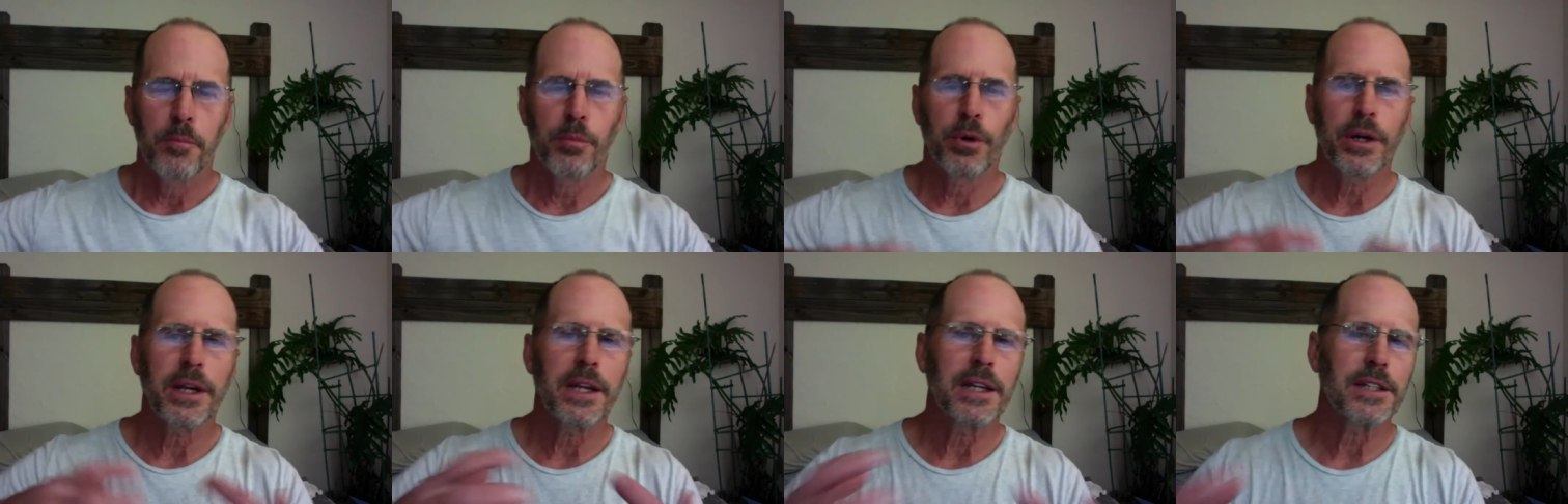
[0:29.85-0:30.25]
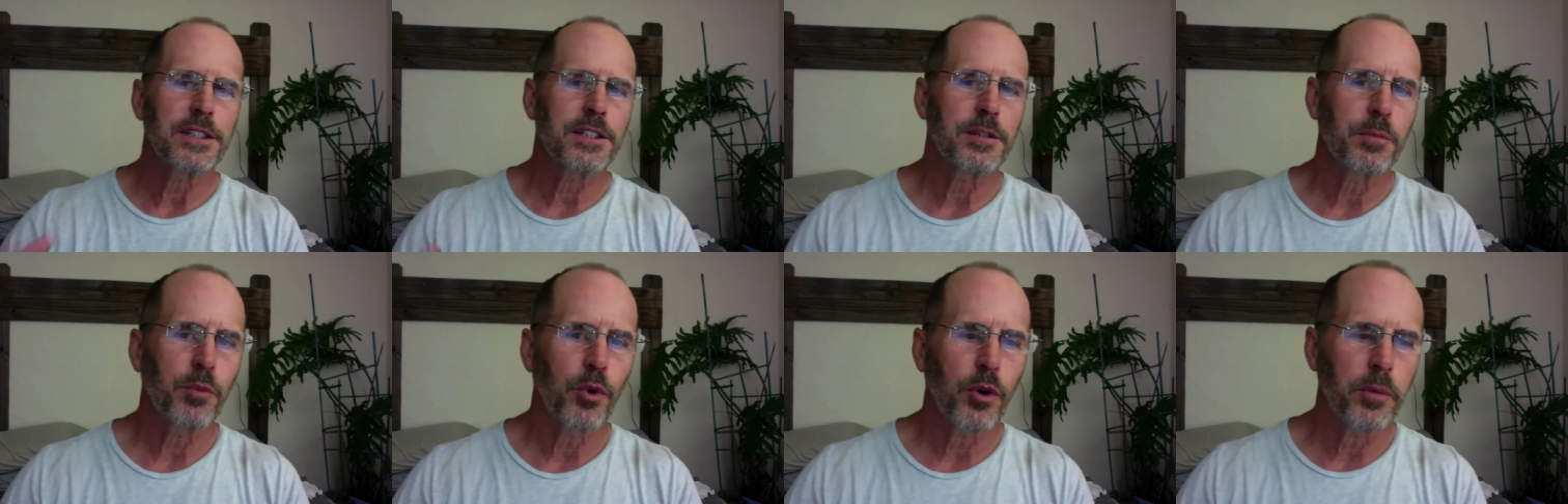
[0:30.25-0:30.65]
bring in
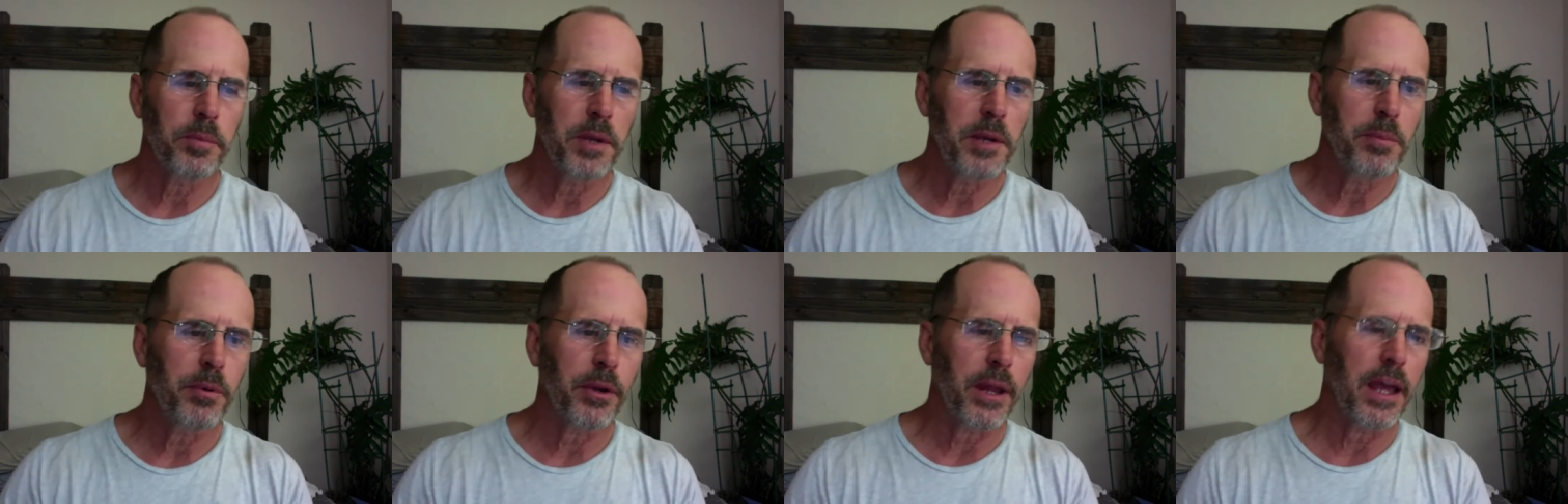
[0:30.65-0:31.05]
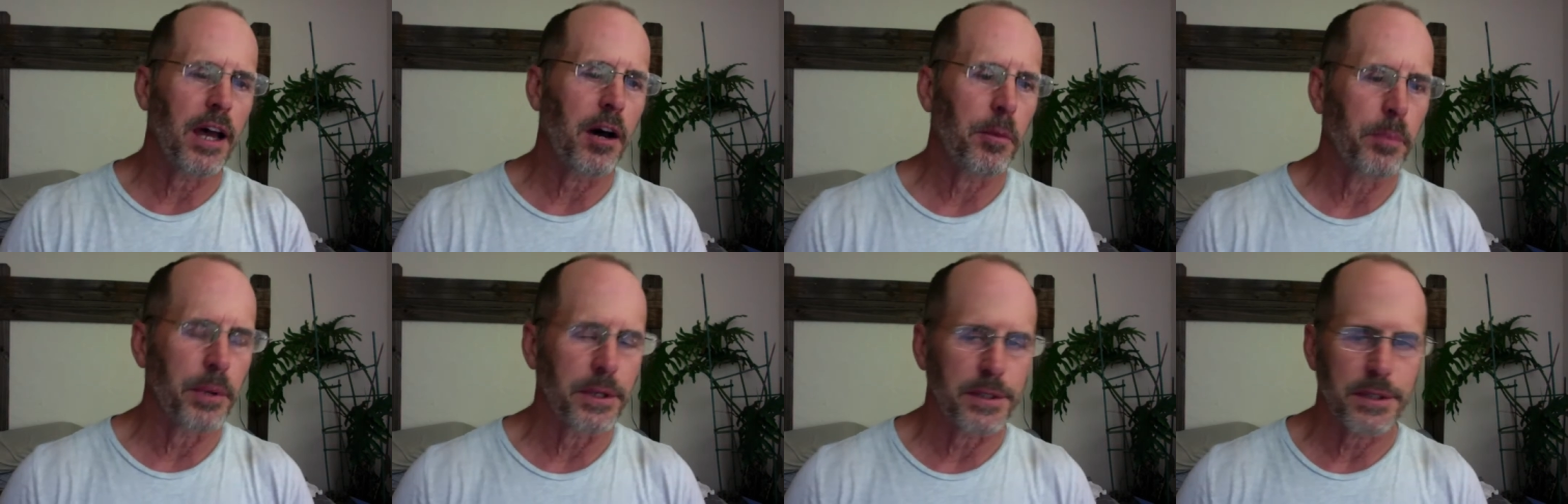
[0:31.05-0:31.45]
some more people to
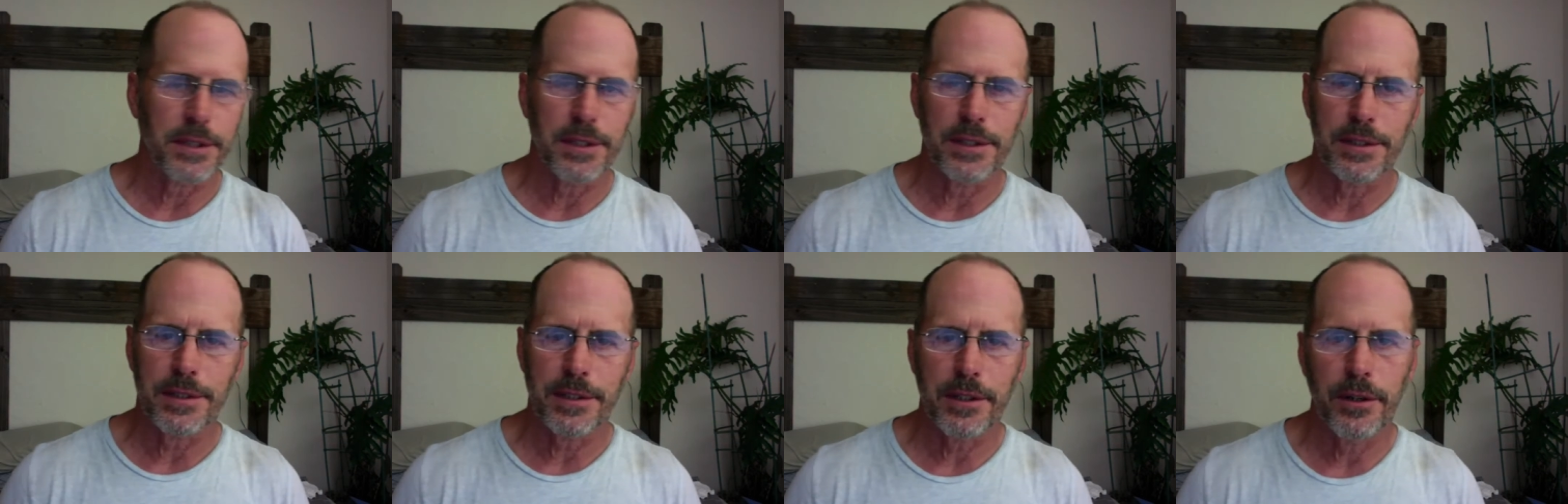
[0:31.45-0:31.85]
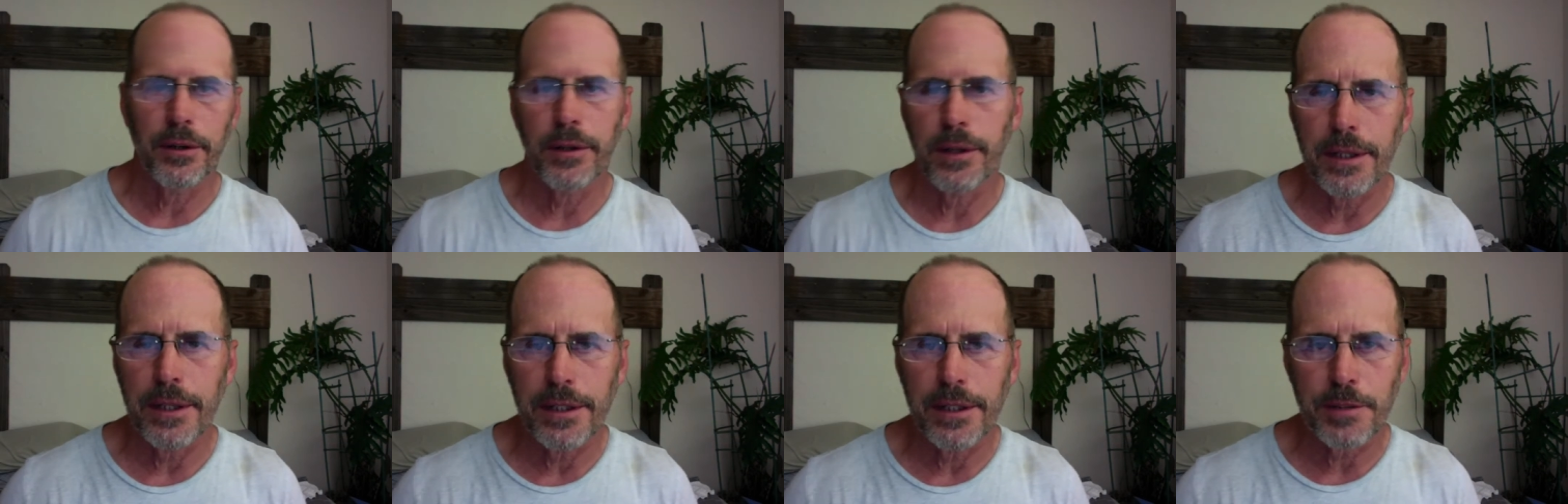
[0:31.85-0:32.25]
help us because
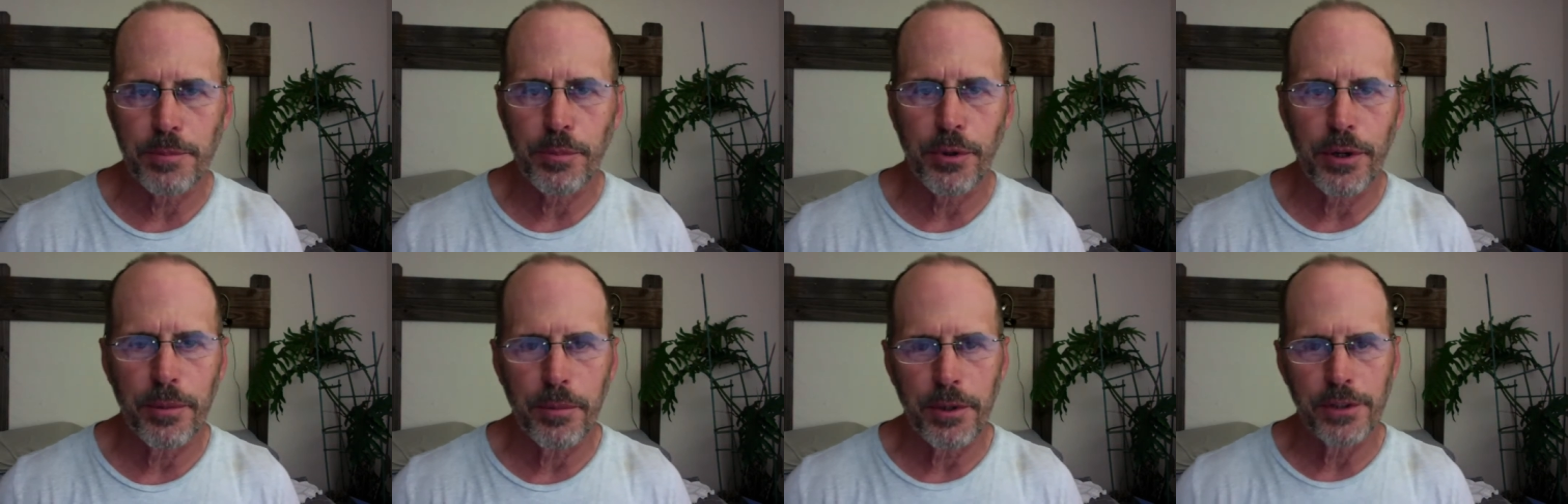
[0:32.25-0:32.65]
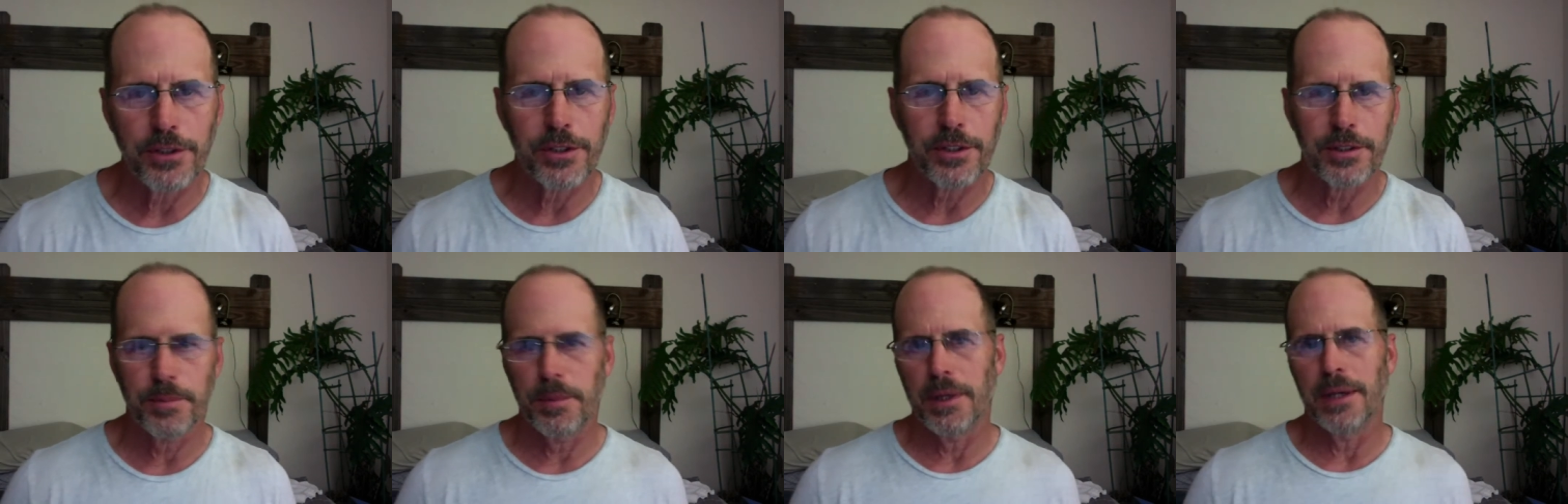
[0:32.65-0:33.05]
currently it's pretty much
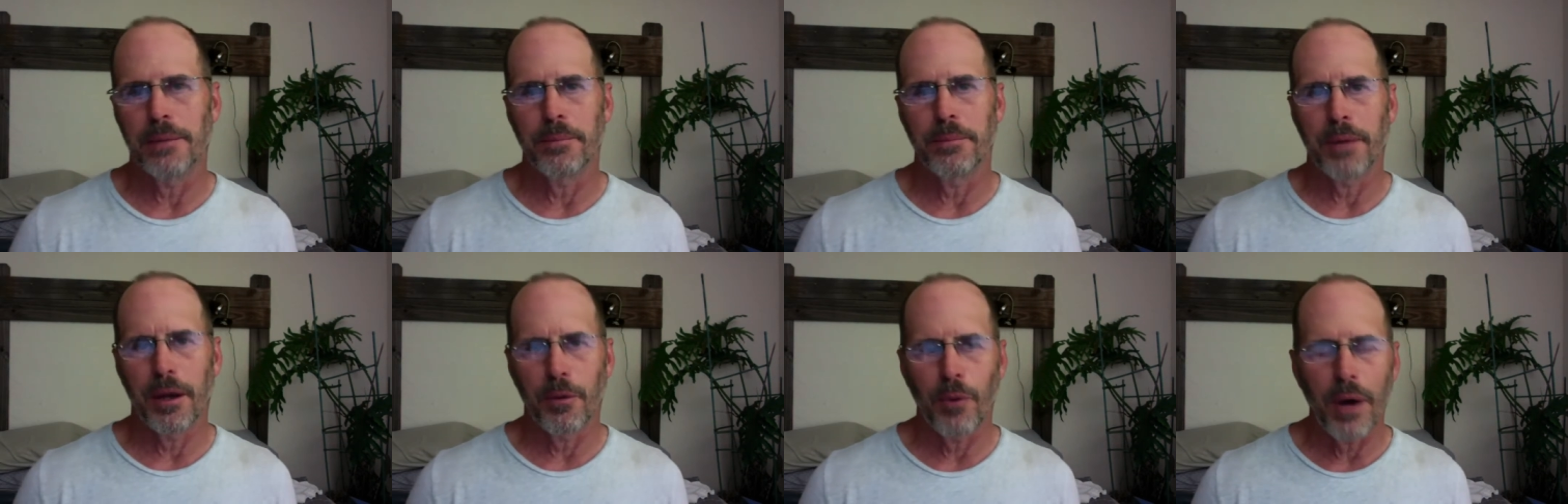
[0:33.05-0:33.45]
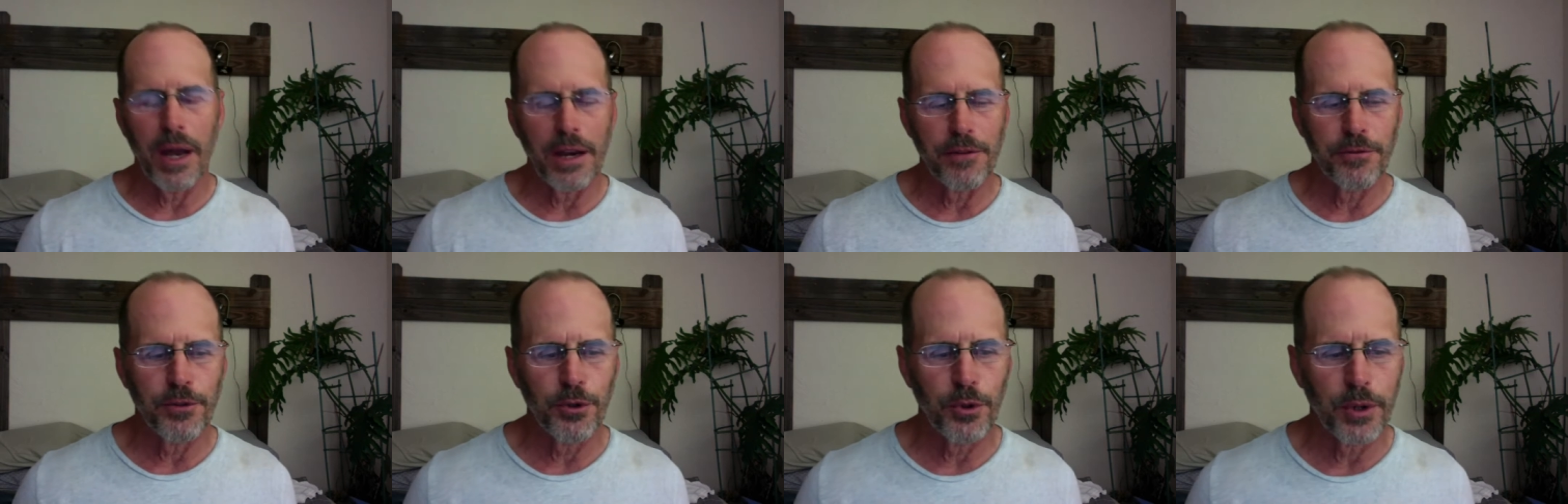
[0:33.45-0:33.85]
just me and my
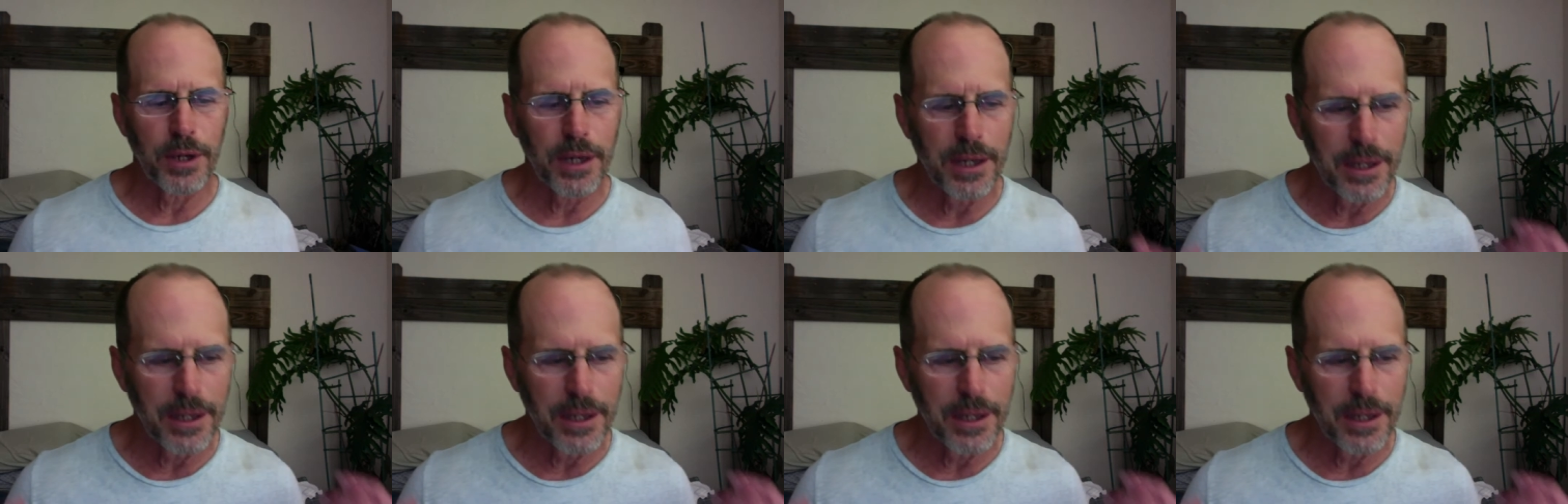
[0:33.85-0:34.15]
wife doing it.